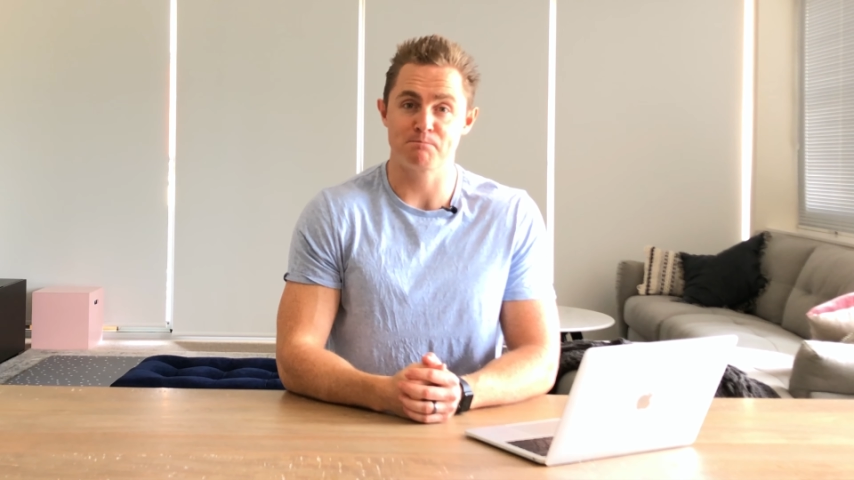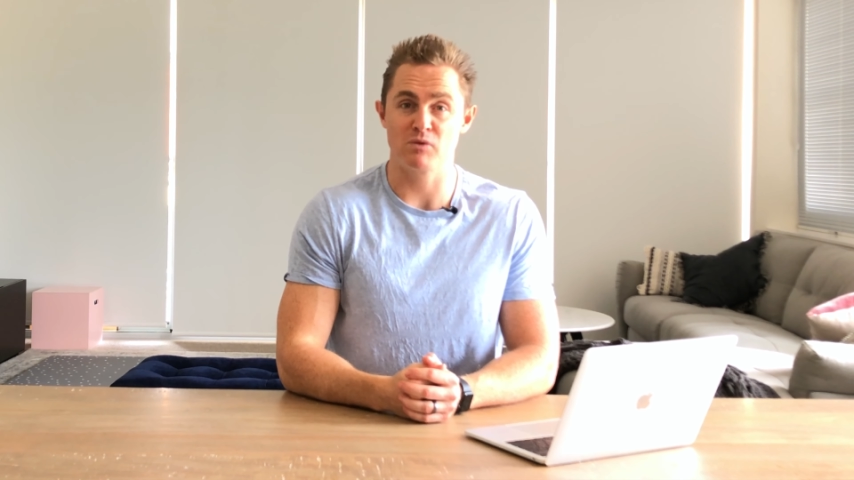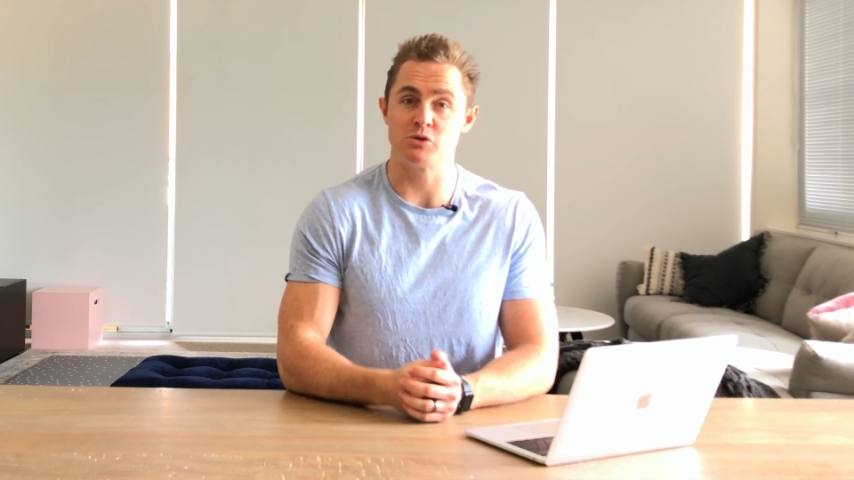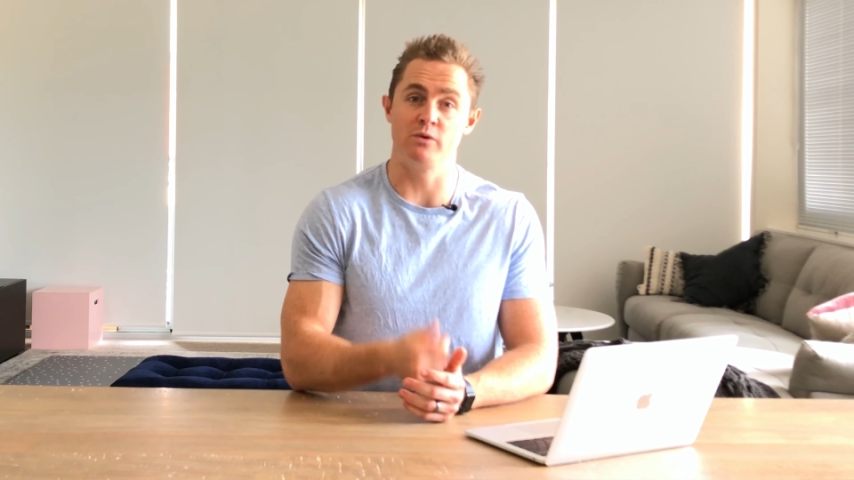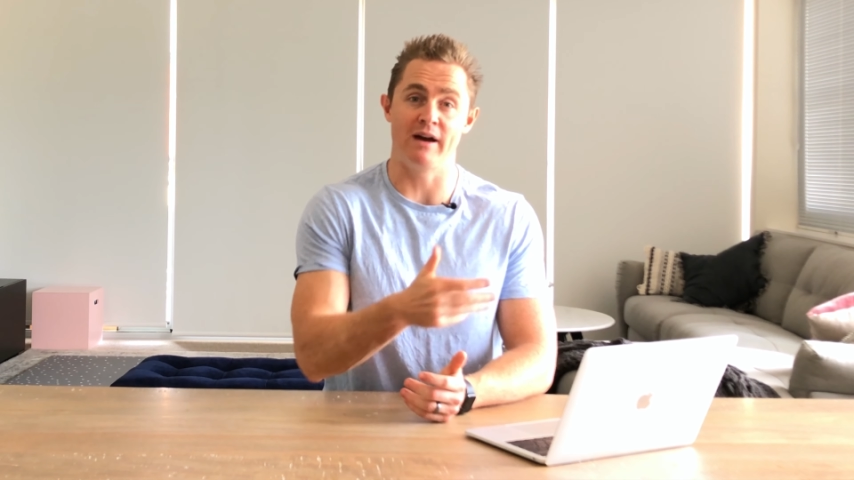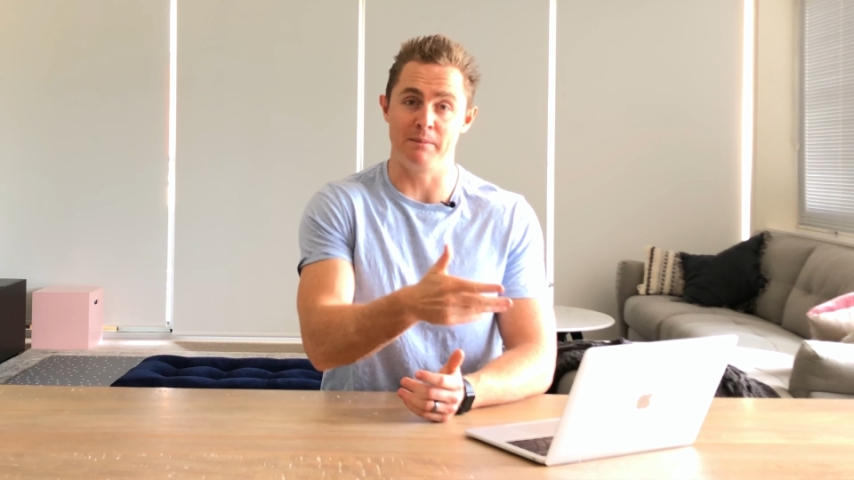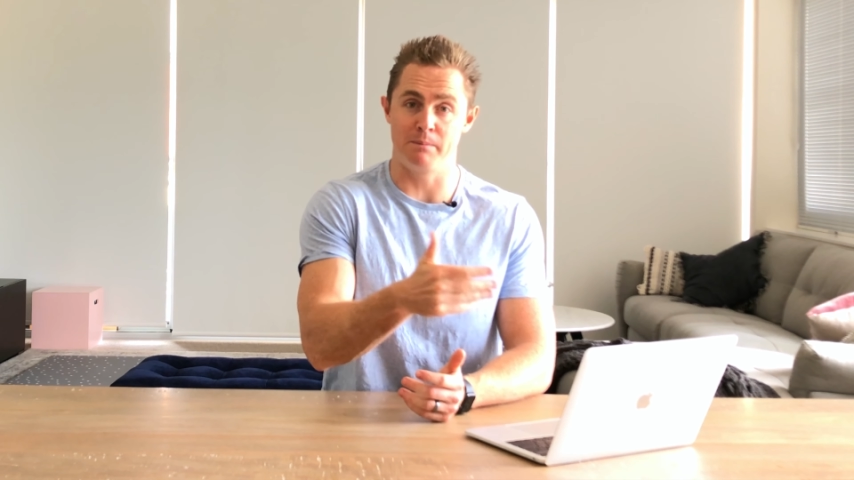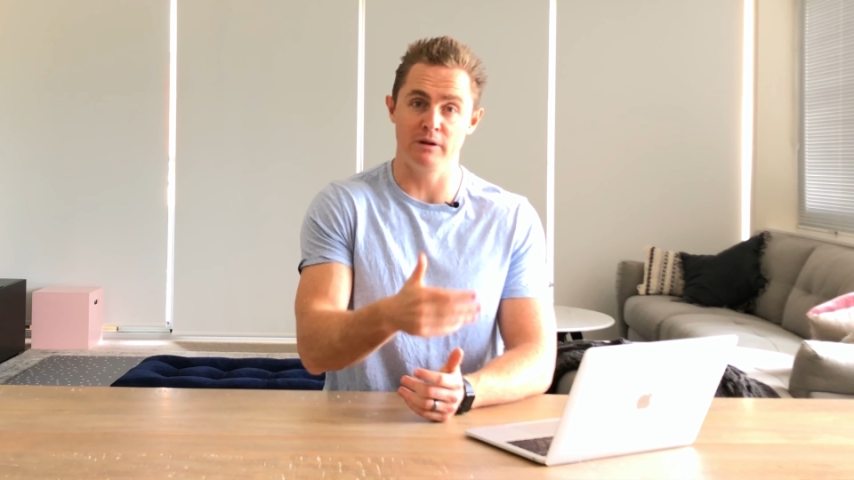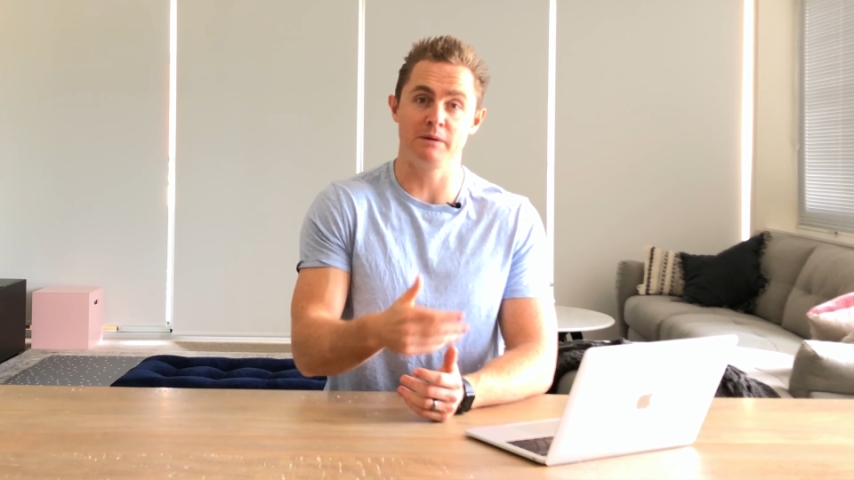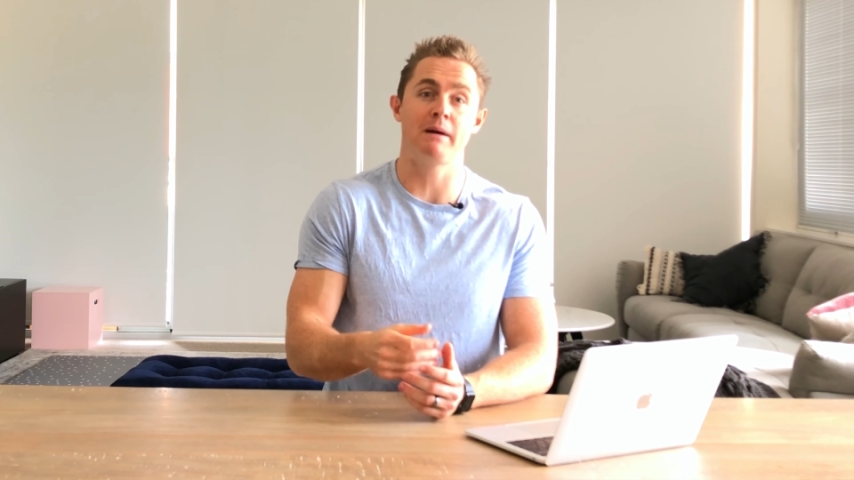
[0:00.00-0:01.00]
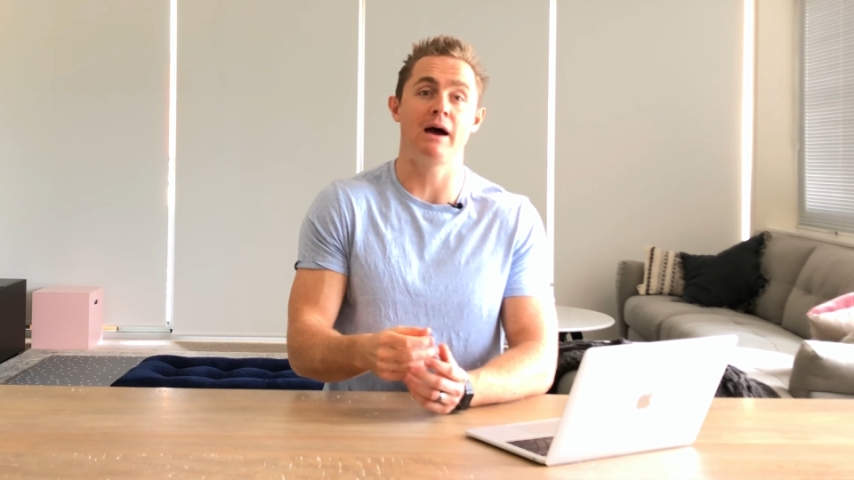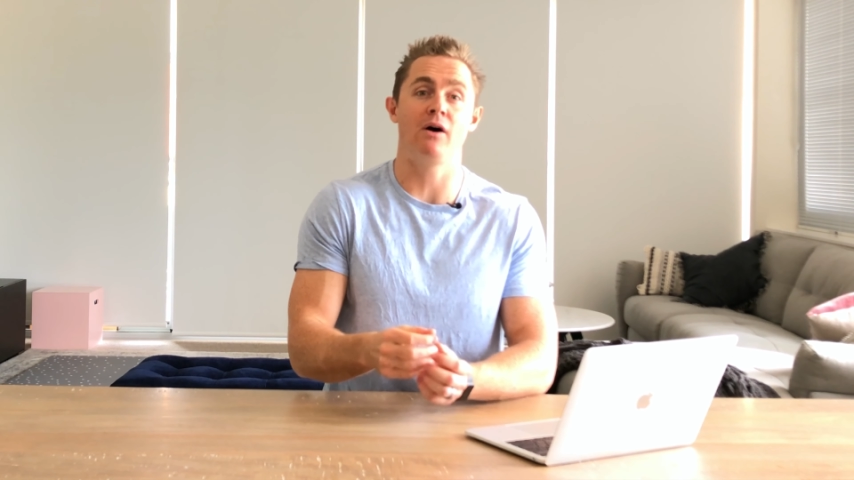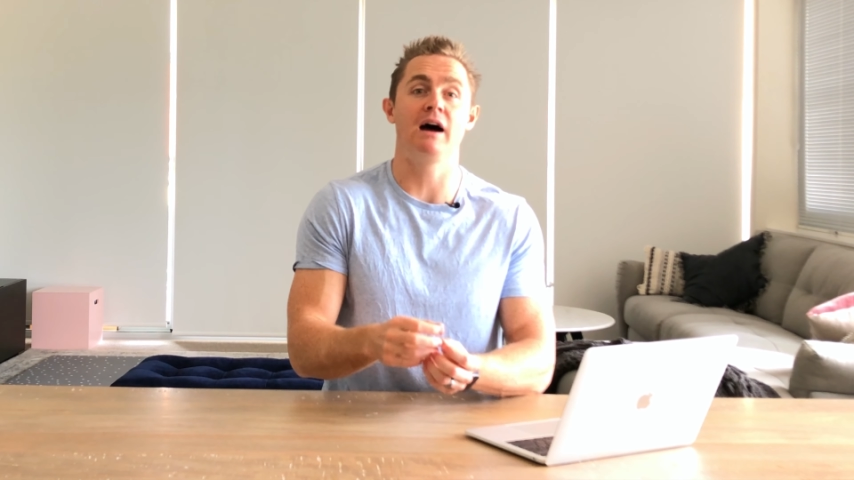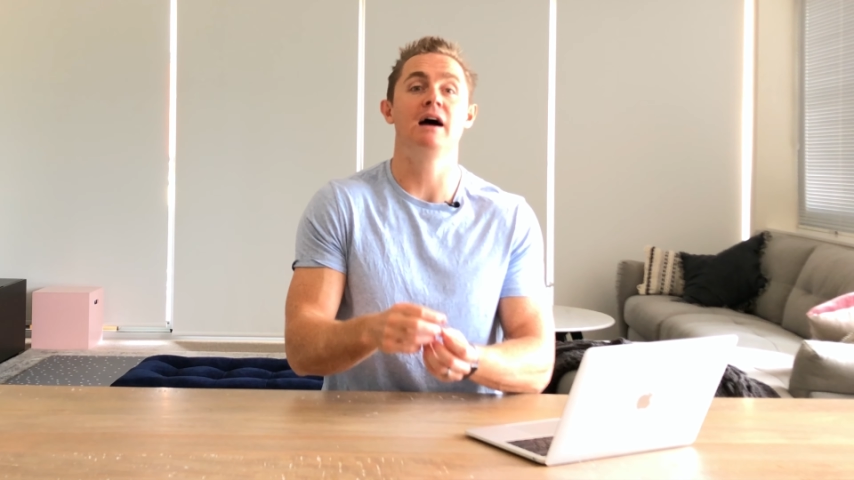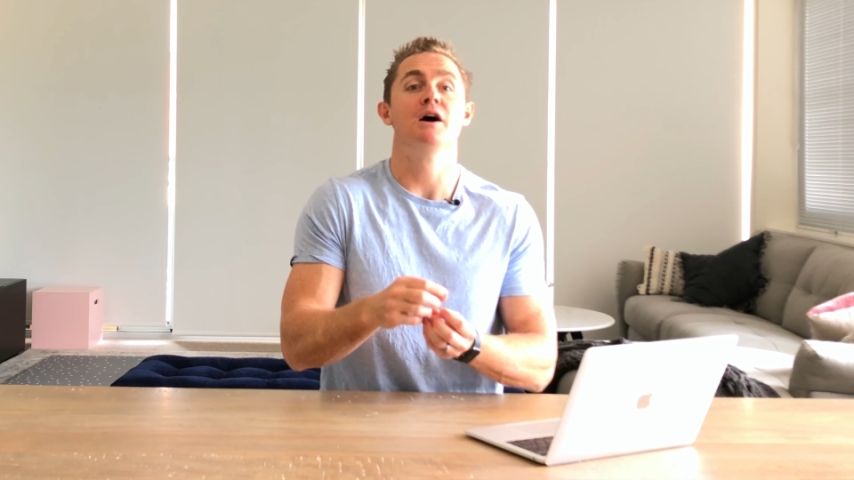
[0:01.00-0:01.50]
So we've had pulling
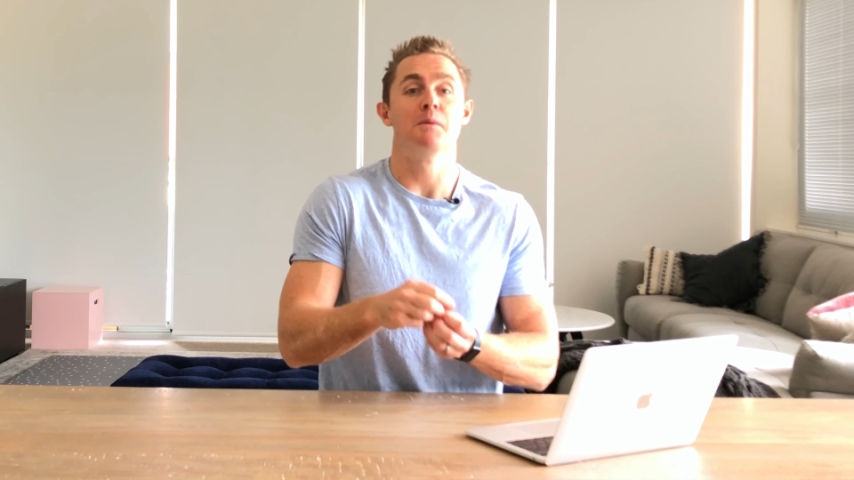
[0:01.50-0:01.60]
power,